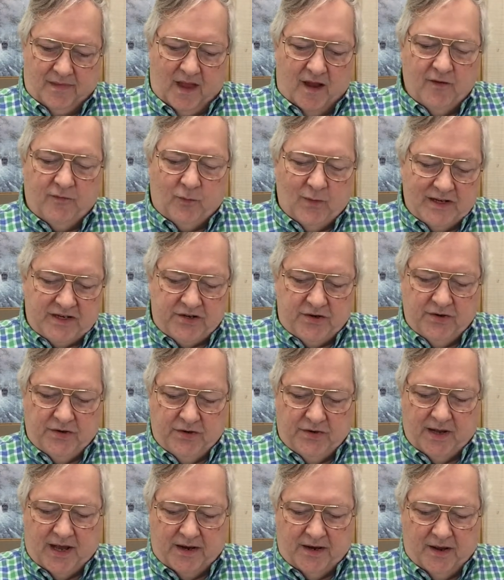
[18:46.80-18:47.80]
of which you
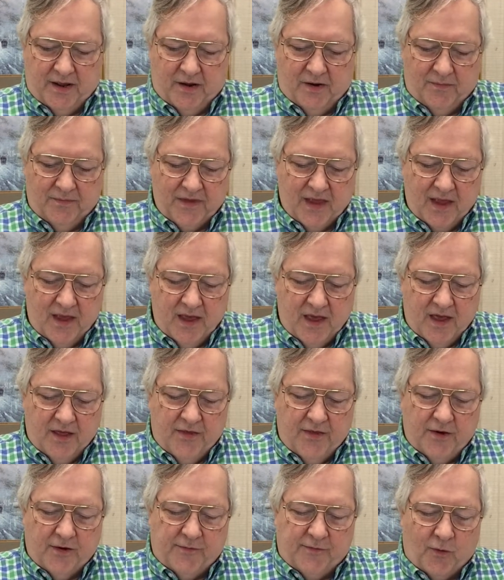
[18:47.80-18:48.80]
do not know.
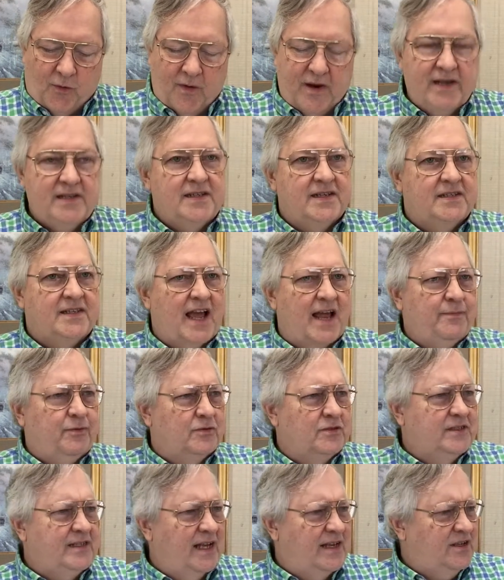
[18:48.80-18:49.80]
Therefore, his
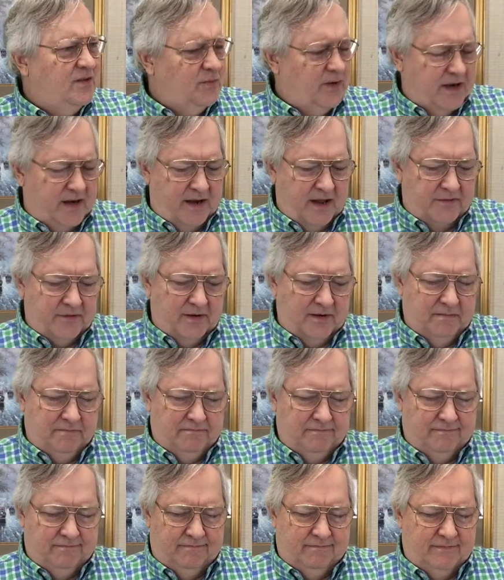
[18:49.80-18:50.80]
disciples said to one another,
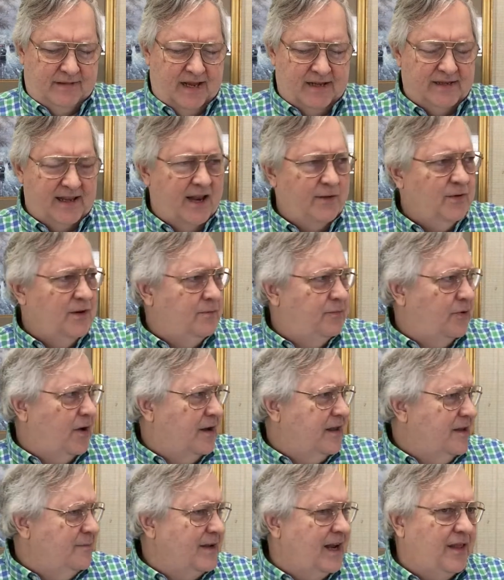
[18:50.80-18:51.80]
has anyone
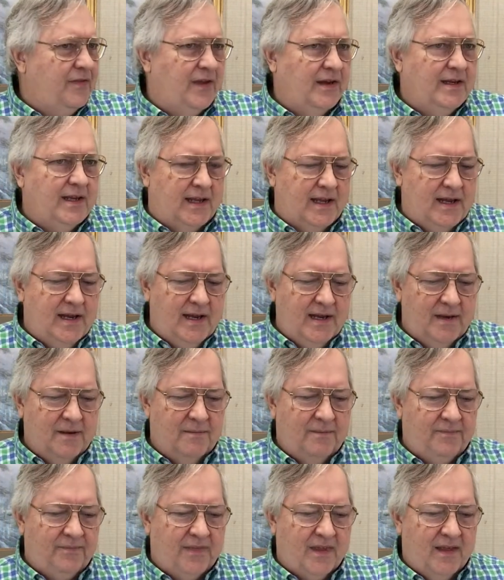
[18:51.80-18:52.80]
brought him anything to eat?
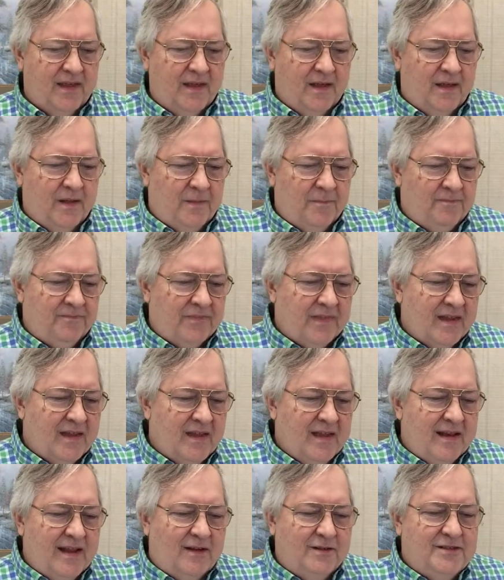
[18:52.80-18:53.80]

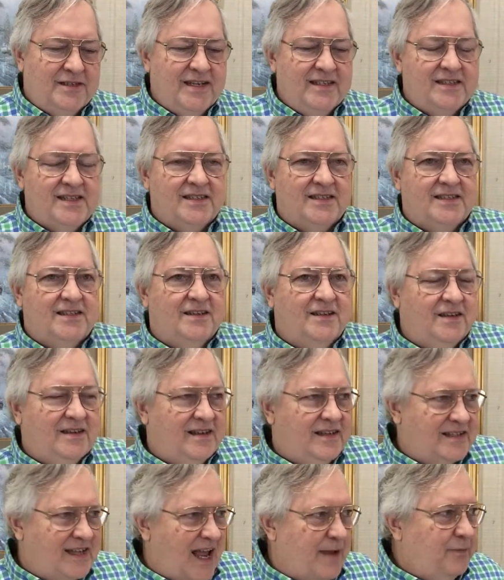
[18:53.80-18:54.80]
Now, Jesus'
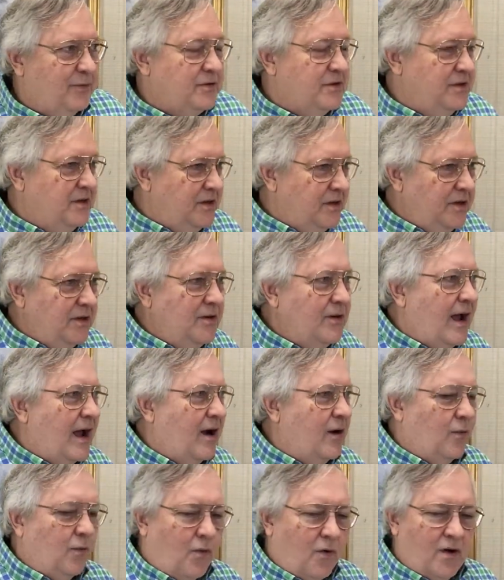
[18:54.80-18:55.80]
disciples knew
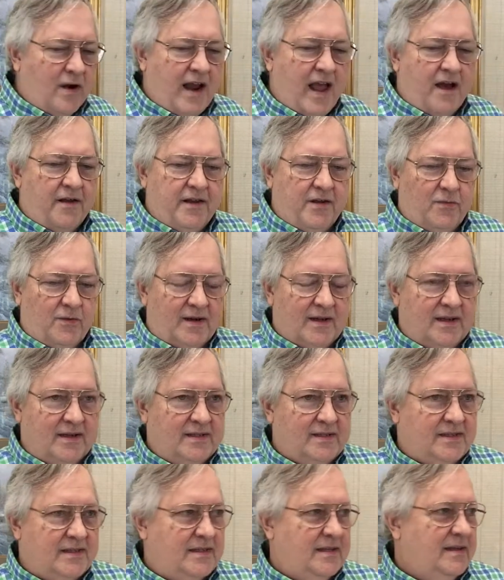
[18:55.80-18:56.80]
how worn out he
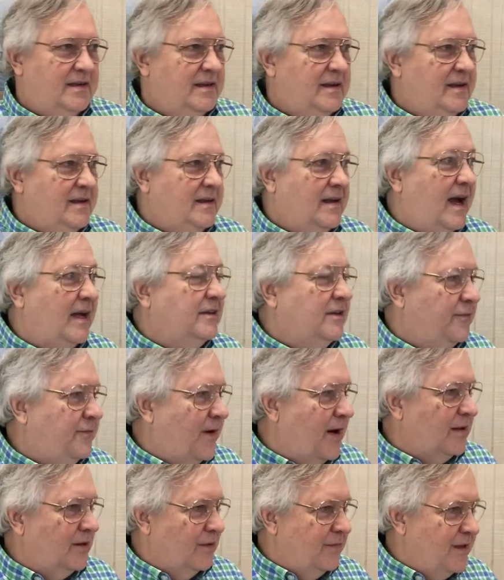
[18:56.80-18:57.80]
was, not to
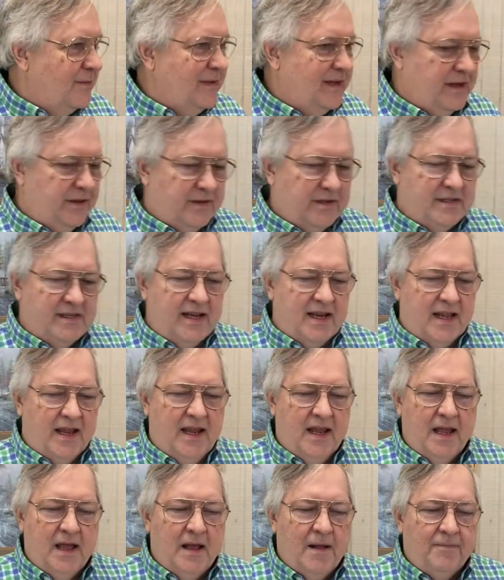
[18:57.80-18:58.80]
follow them into the
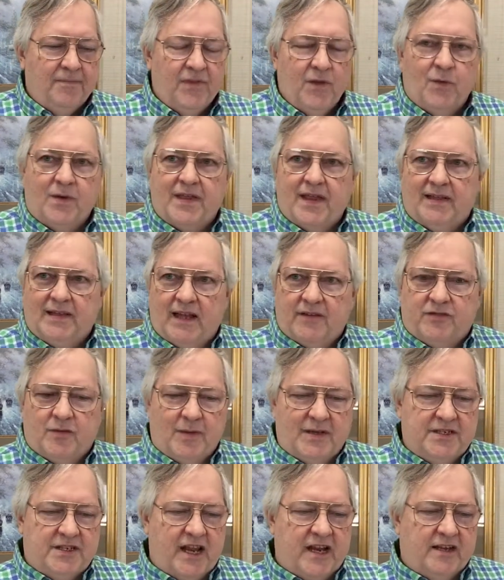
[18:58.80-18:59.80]
city, where they left
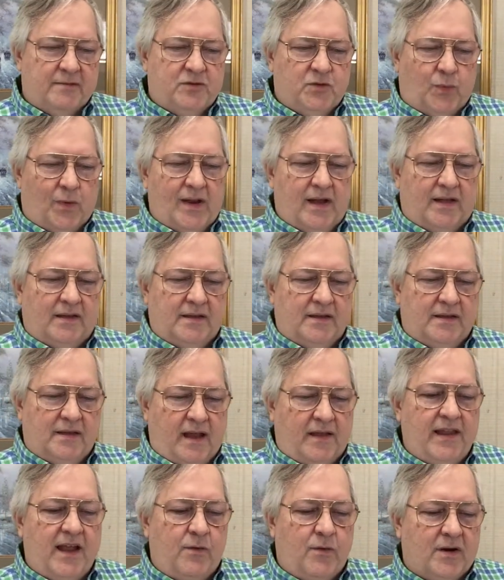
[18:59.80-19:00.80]
him at Jacob's well, and,
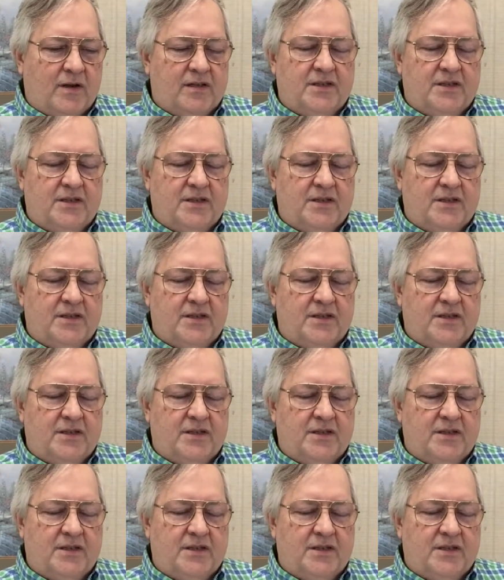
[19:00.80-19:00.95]
and they were